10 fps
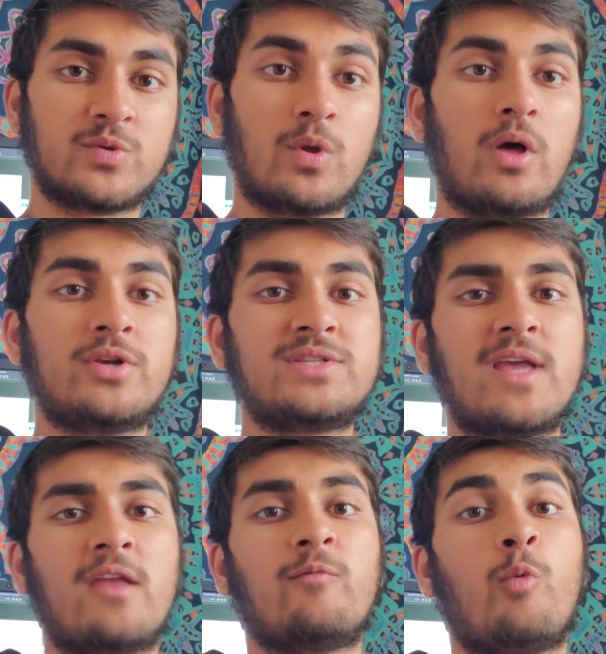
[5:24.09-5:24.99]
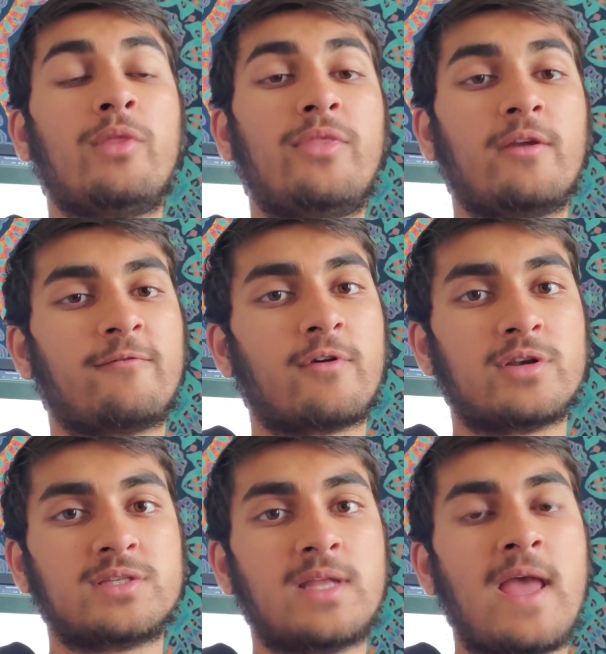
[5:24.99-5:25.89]
Well, understand one thing
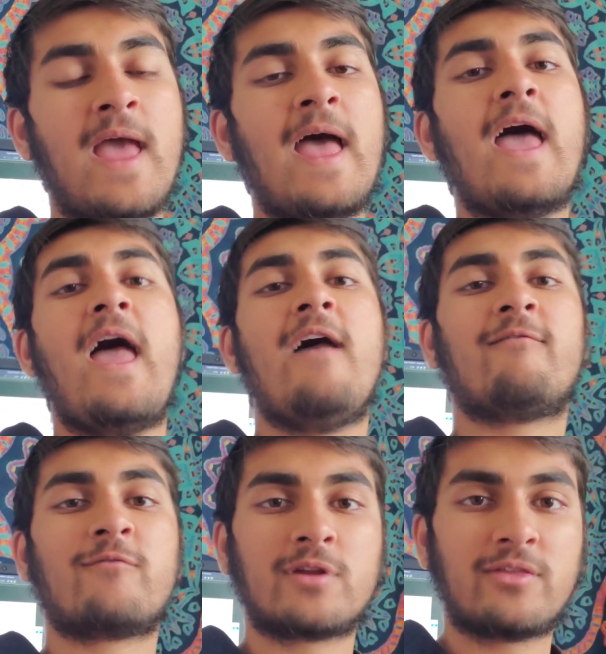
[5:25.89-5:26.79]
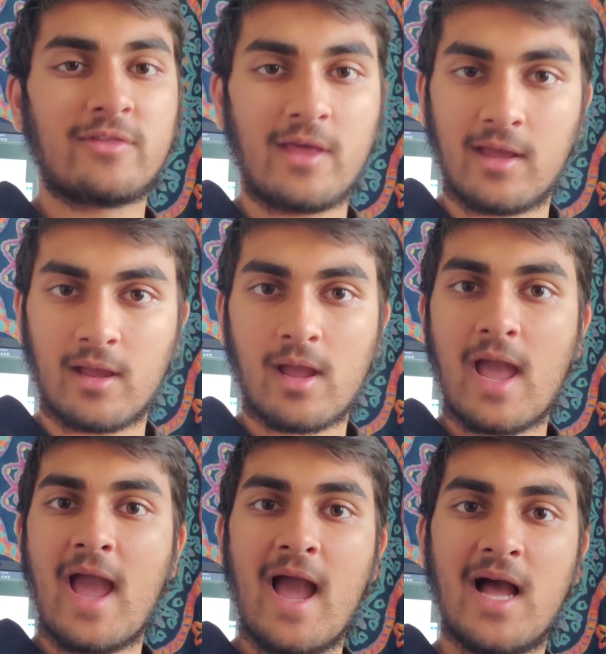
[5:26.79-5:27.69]
first everything
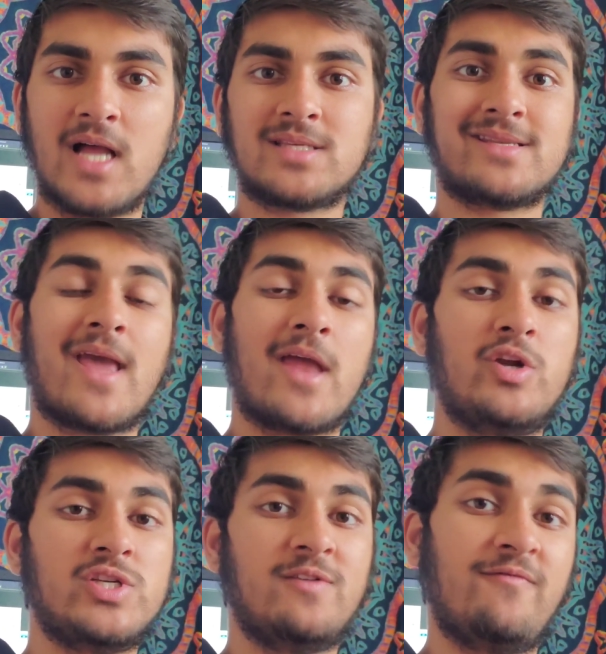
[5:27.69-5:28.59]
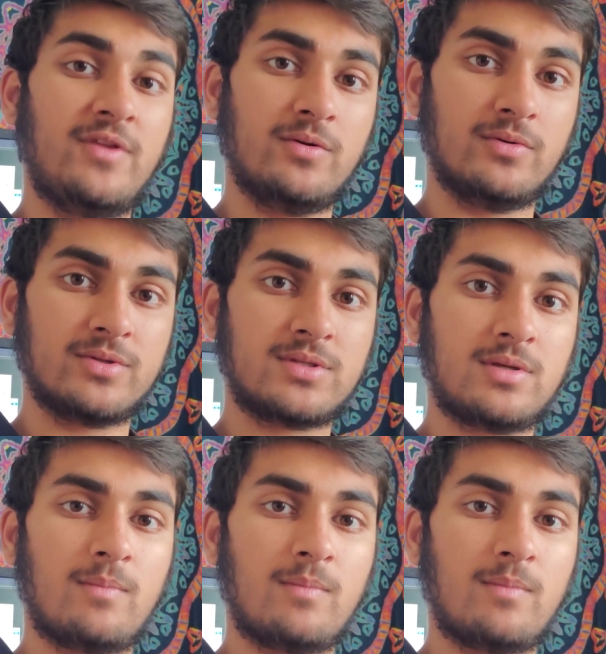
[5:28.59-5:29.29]
has an energy field.